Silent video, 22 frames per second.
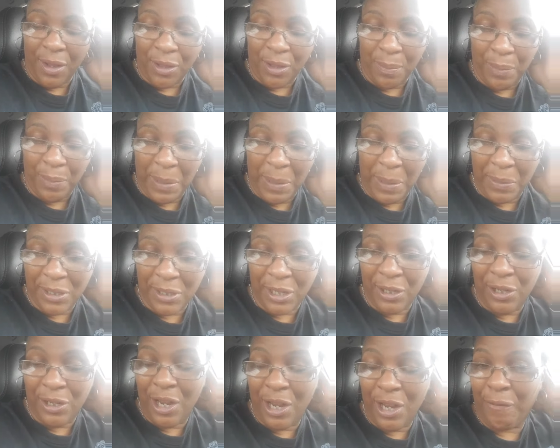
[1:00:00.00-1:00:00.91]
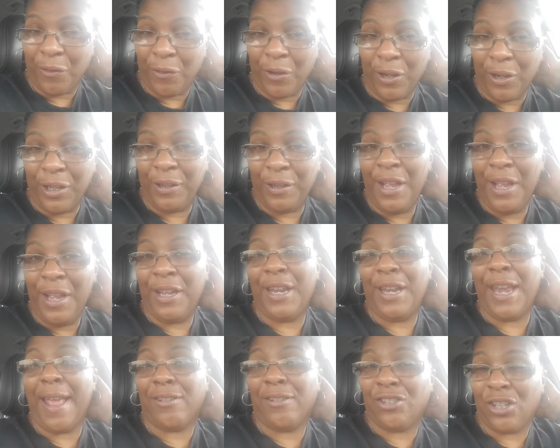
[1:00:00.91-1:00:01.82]
people see differently.
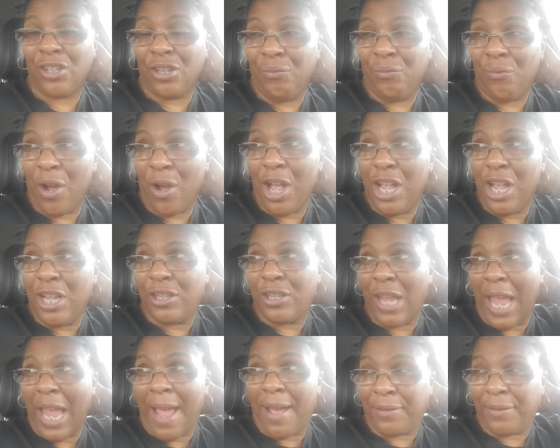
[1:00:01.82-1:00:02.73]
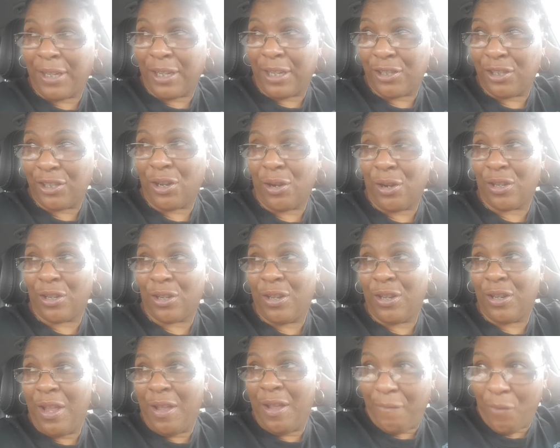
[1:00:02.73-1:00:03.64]
Now she out there searching
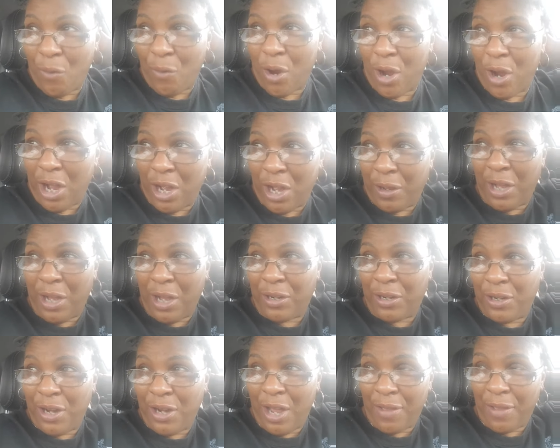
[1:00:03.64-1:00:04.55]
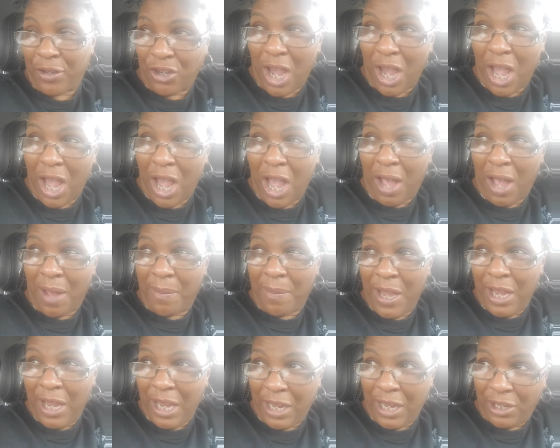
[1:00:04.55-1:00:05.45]
for another job,
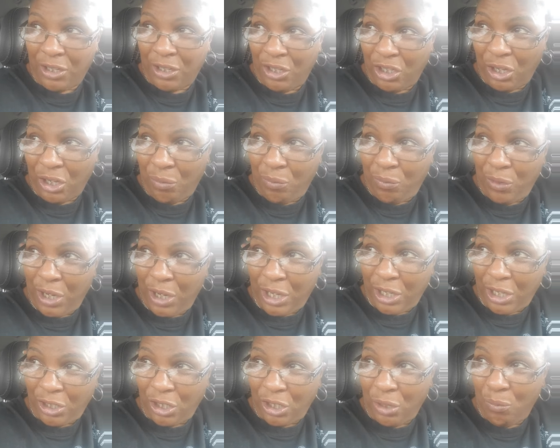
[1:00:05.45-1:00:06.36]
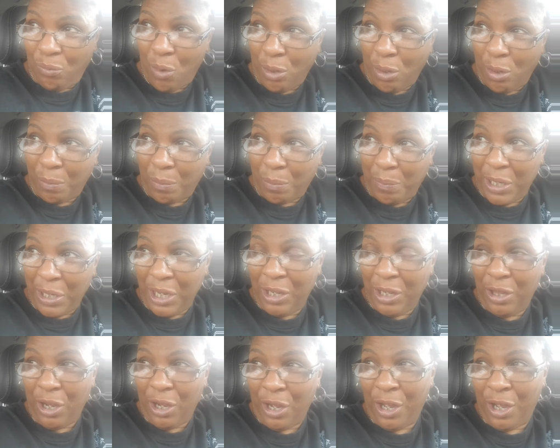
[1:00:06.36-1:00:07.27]
and she wants to be
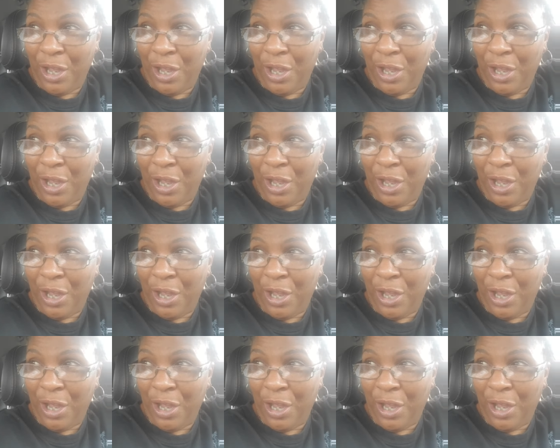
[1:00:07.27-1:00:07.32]
the